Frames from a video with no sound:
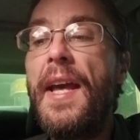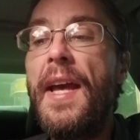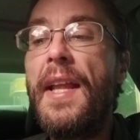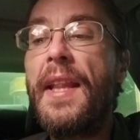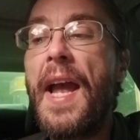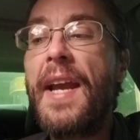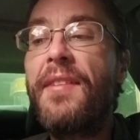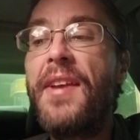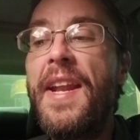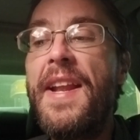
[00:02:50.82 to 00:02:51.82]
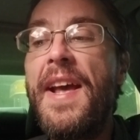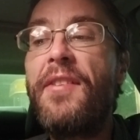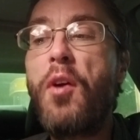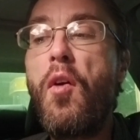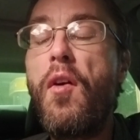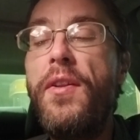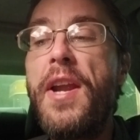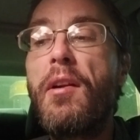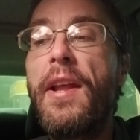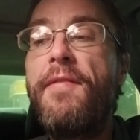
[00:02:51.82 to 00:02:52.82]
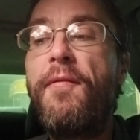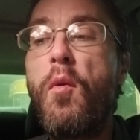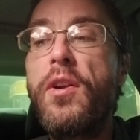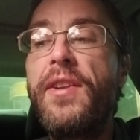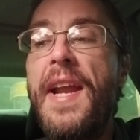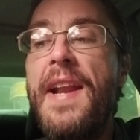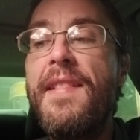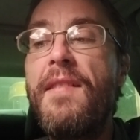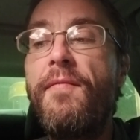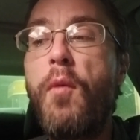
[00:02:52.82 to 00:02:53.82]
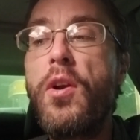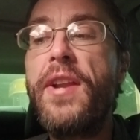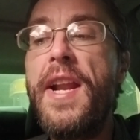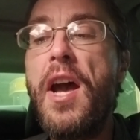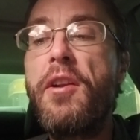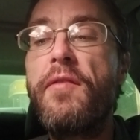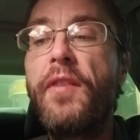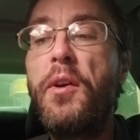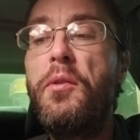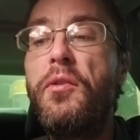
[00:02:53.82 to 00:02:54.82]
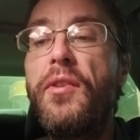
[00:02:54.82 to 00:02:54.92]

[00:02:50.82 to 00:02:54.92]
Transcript: like I said, it has nearly 1,400 views